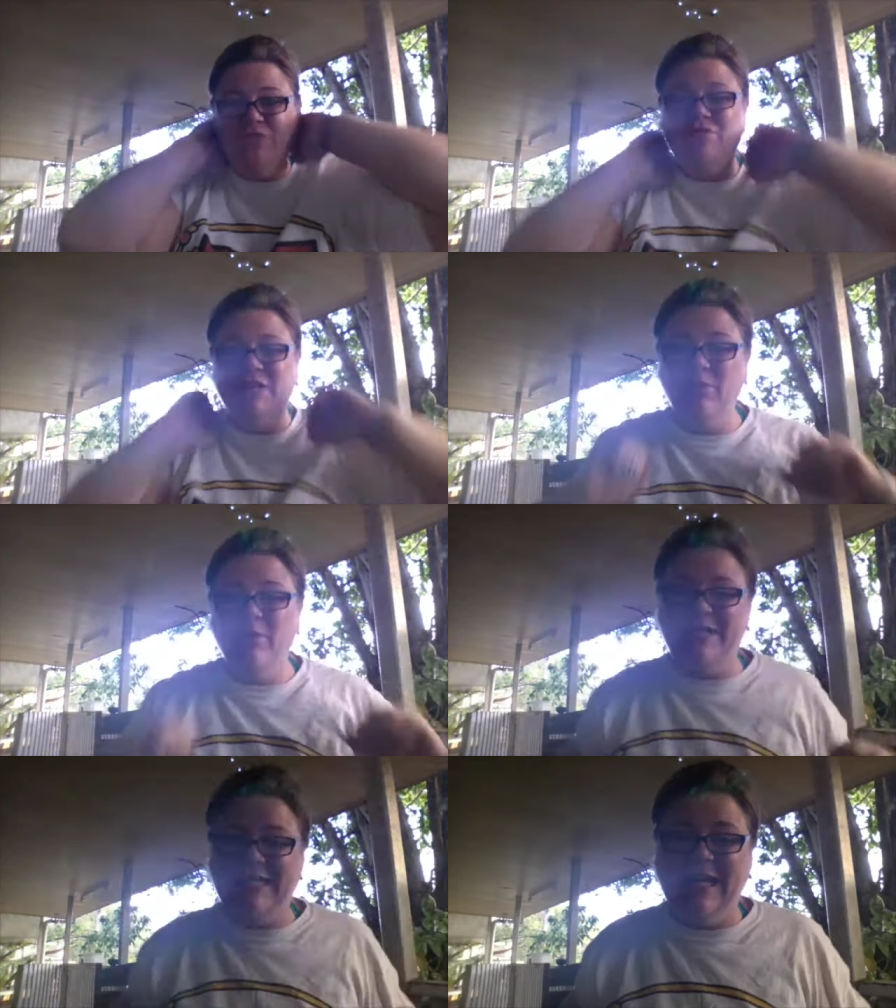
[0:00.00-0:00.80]
really
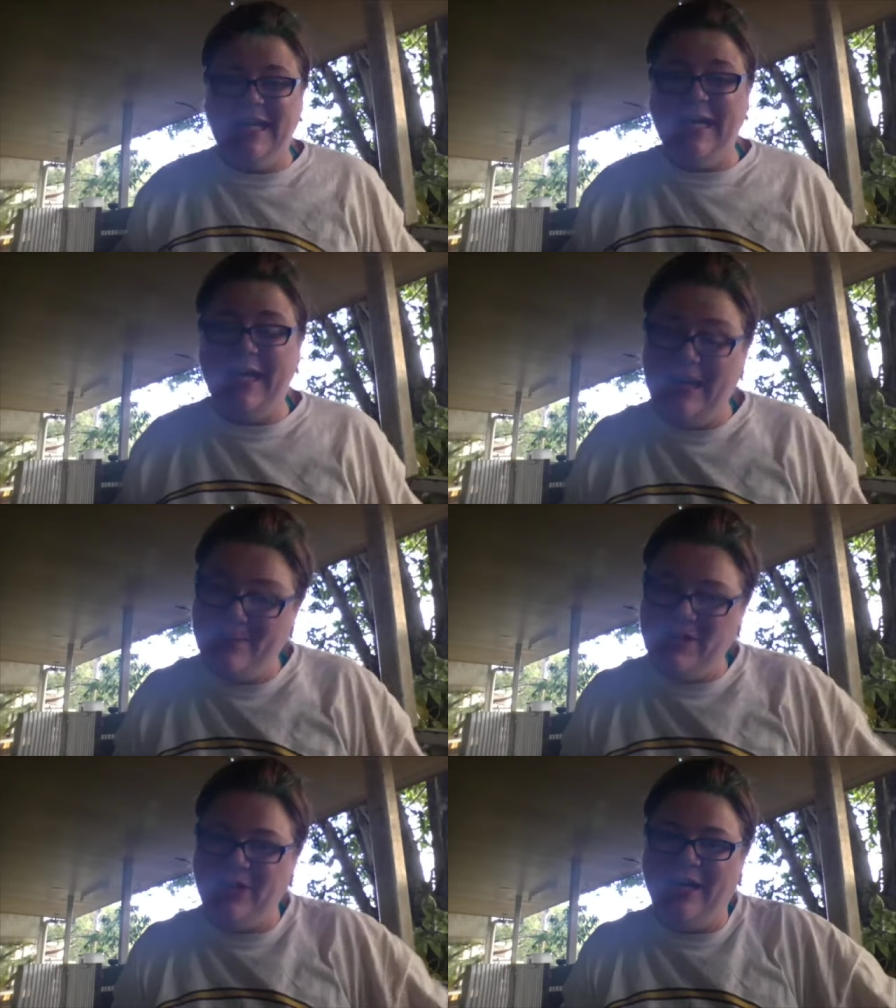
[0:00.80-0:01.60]
wanted to get an
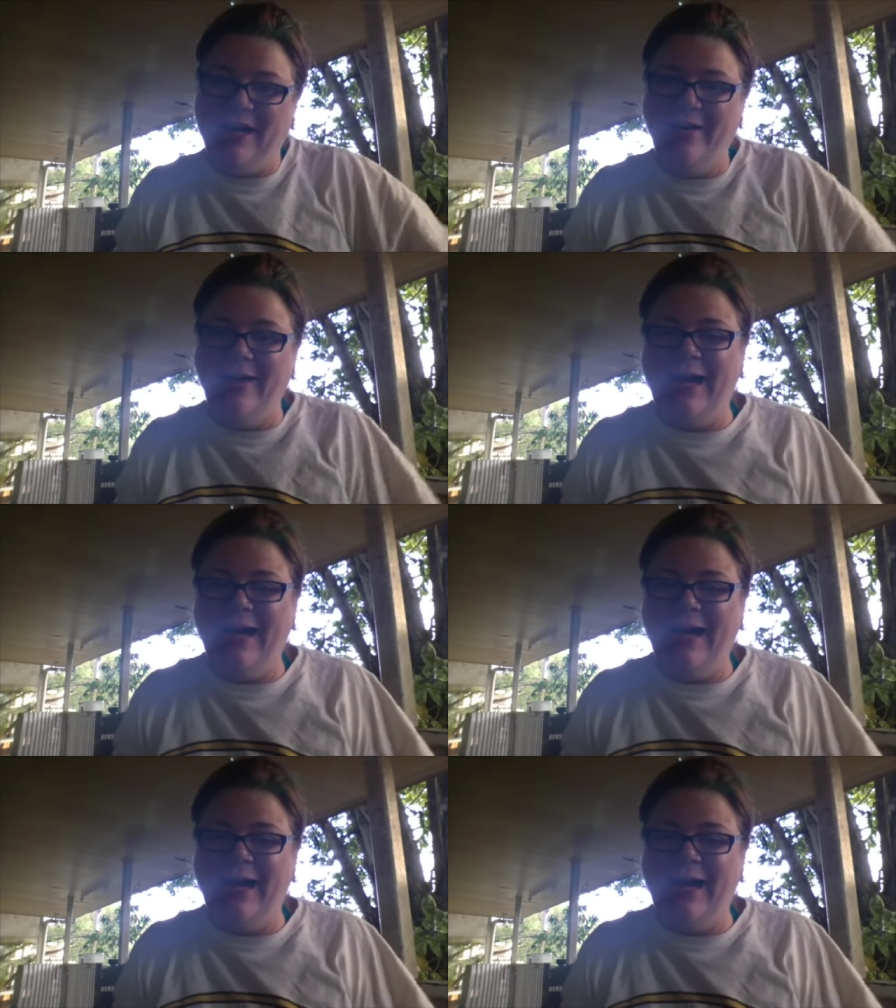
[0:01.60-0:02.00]
episode out.